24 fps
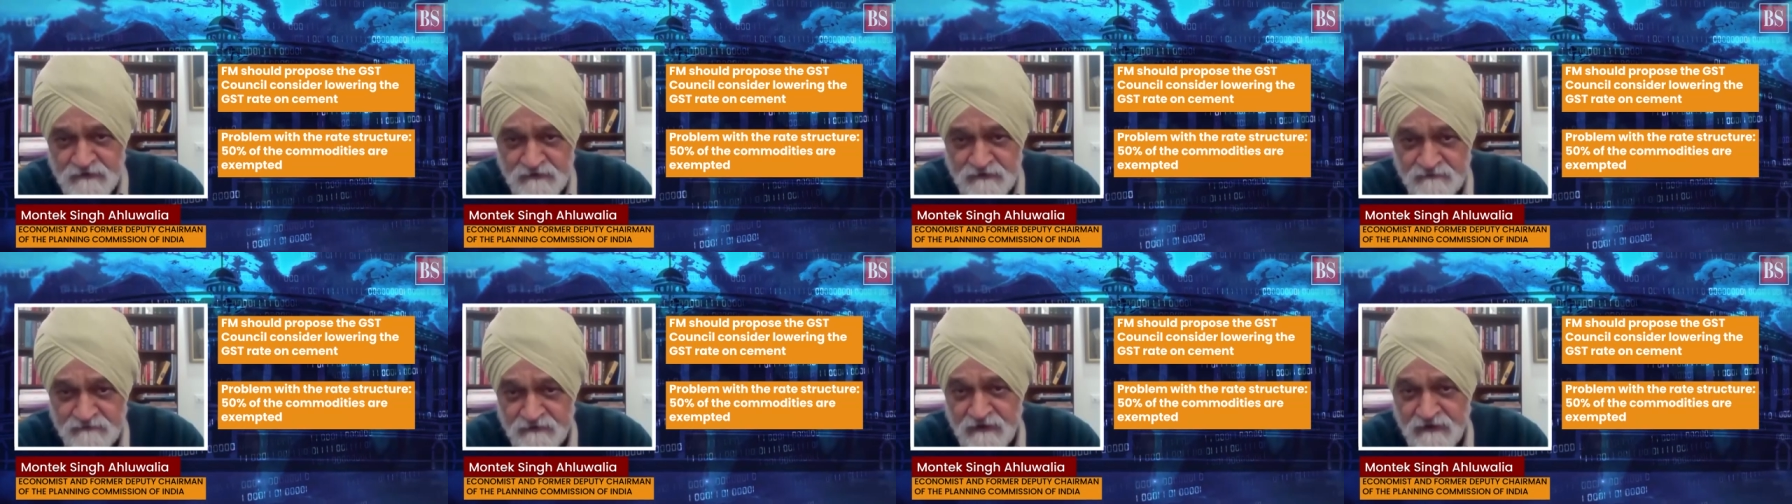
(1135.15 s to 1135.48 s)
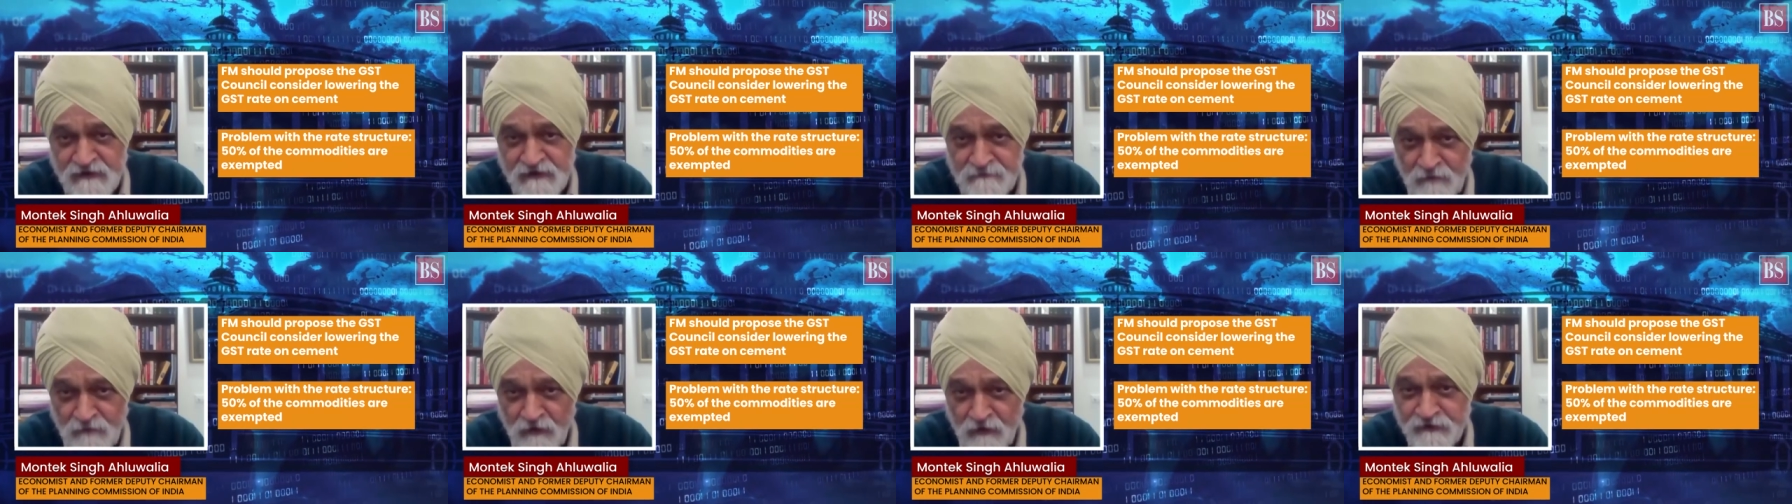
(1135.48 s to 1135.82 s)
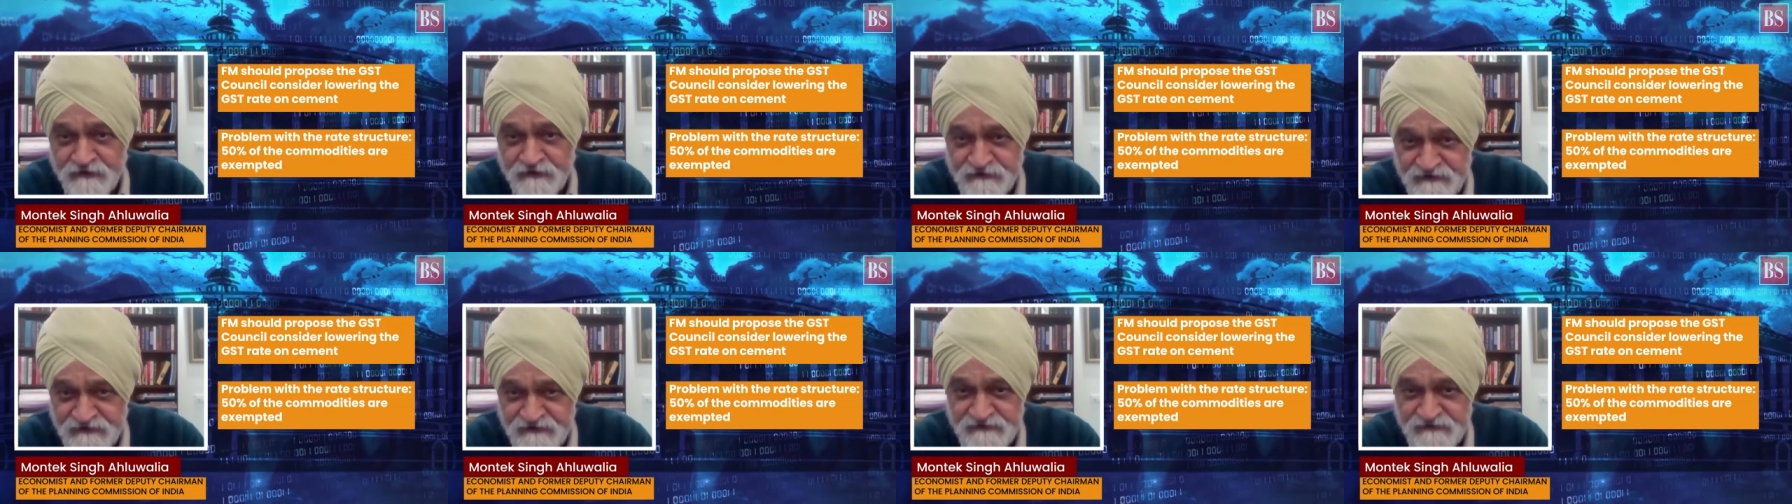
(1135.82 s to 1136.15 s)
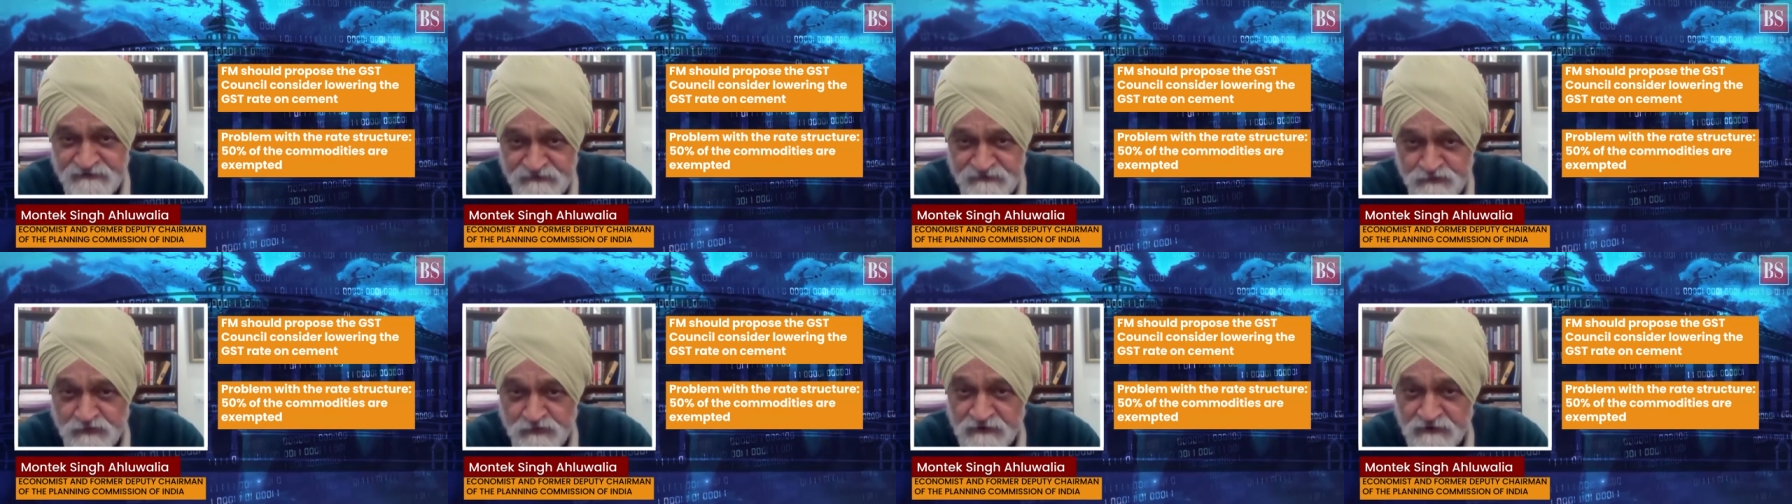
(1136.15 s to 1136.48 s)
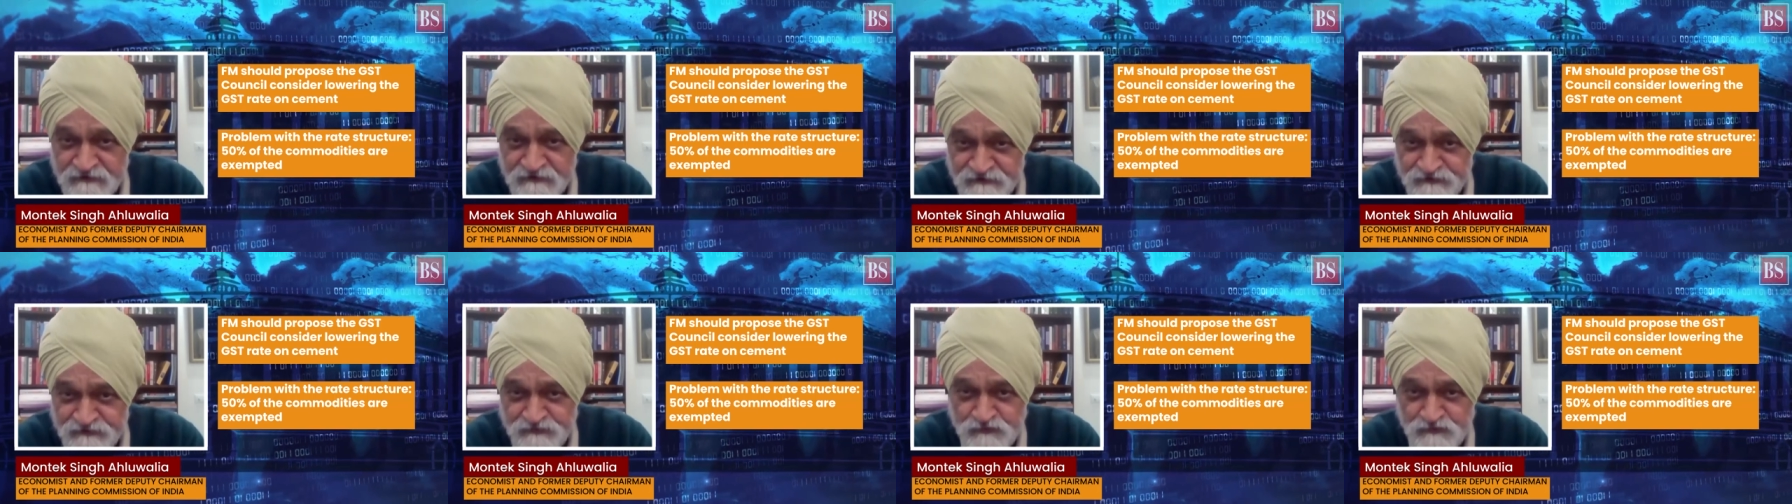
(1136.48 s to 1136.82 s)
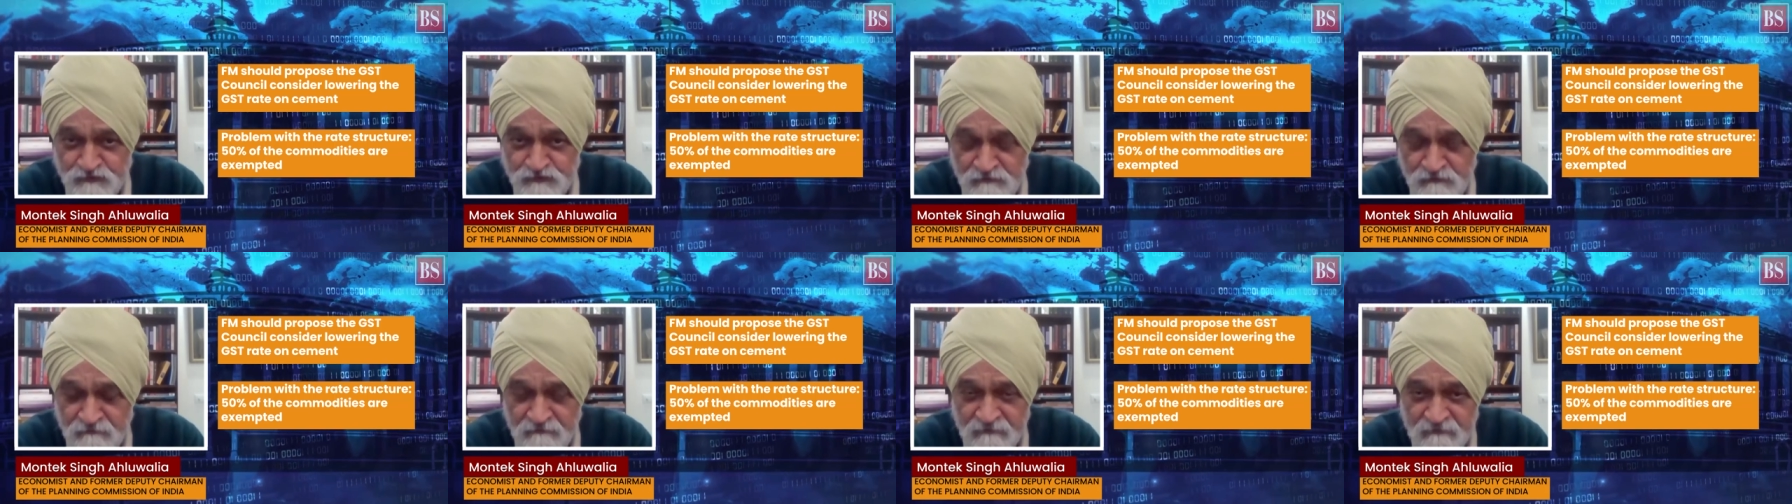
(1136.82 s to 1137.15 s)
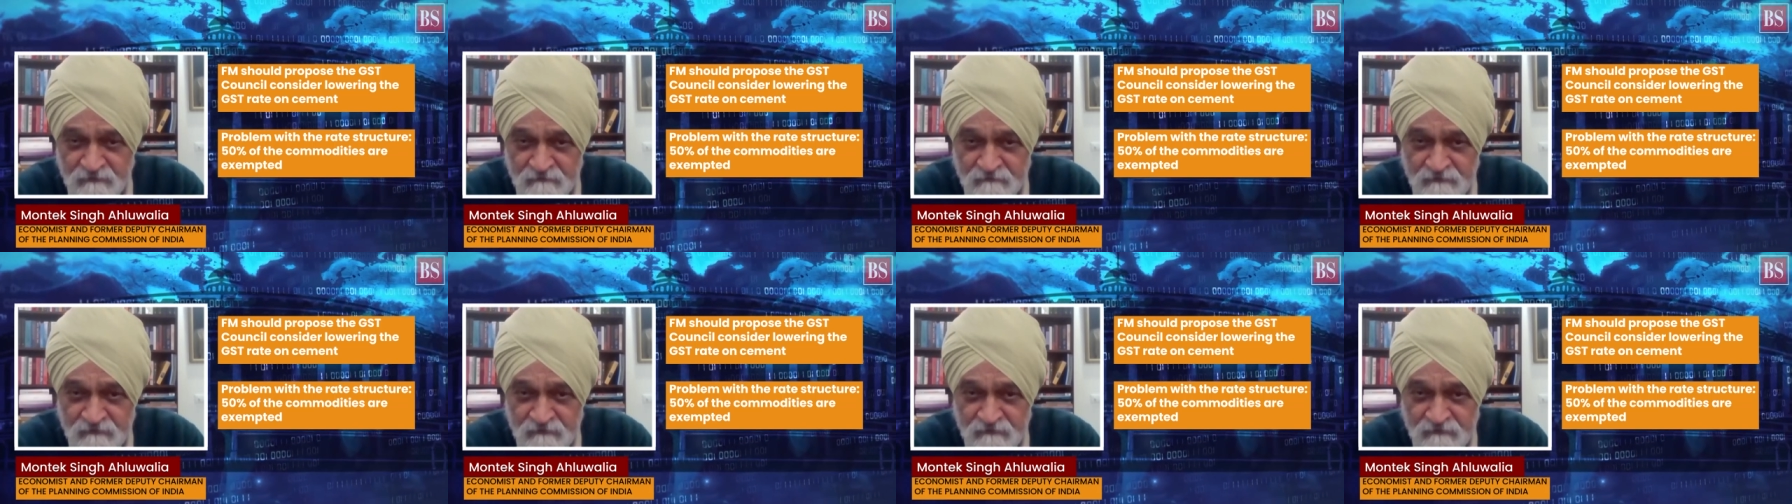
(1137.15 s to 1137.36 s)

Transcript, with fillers: of the commodities you consume